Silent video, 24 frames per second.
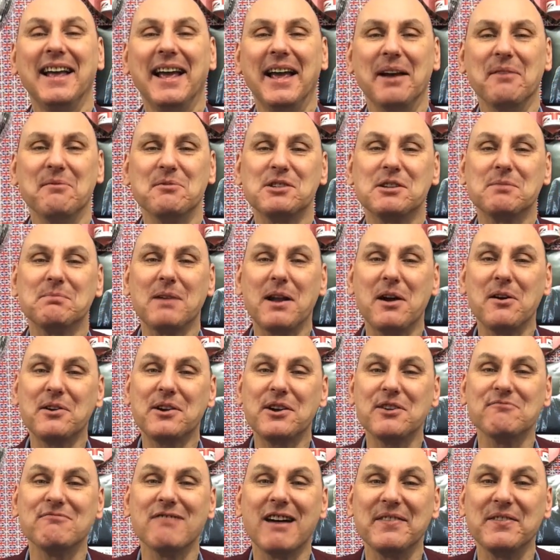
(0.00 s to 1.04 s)
it was the bloke
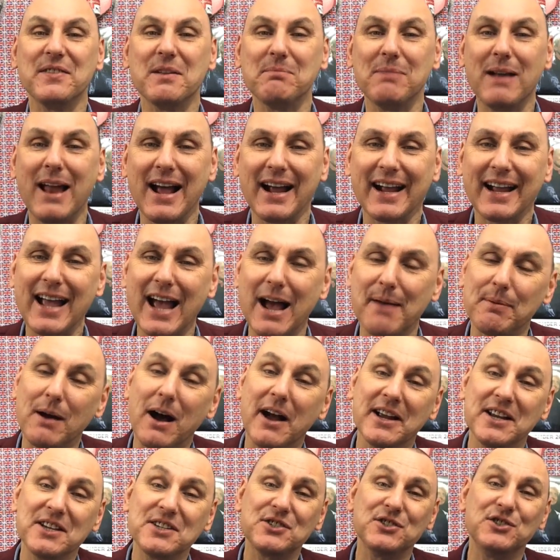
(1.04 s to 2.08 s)
who ran the Black Cap.
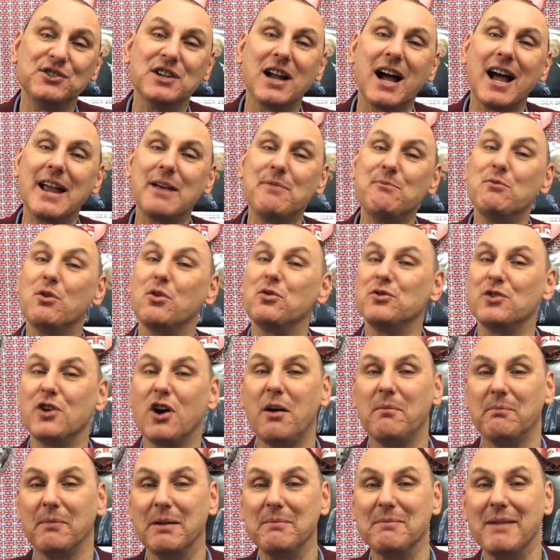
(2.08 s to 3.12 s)
His name will
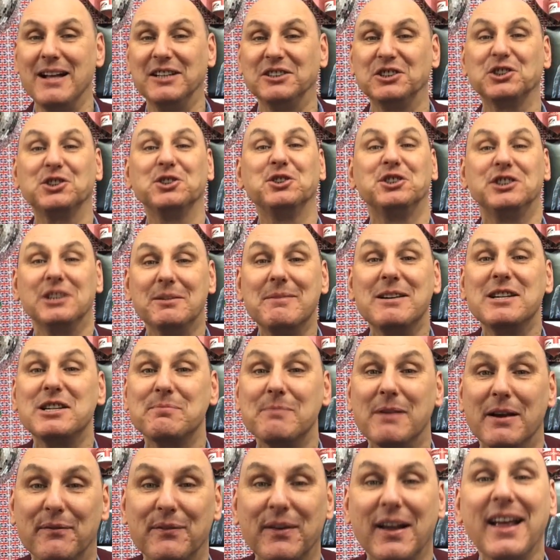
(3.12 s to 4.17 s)
not be mentioned, Jimmy
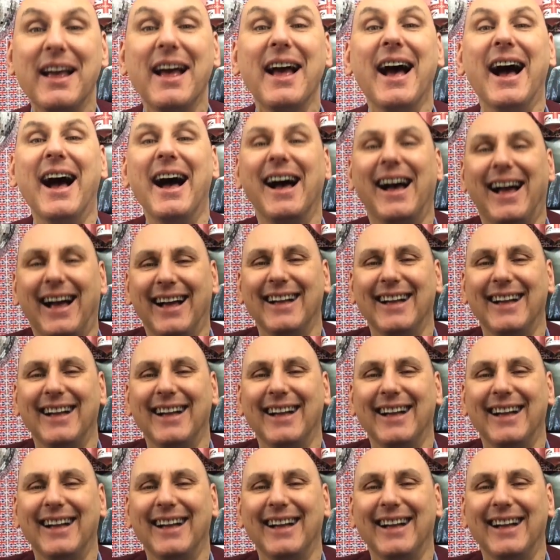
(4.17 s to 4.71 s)
Smith. Uh,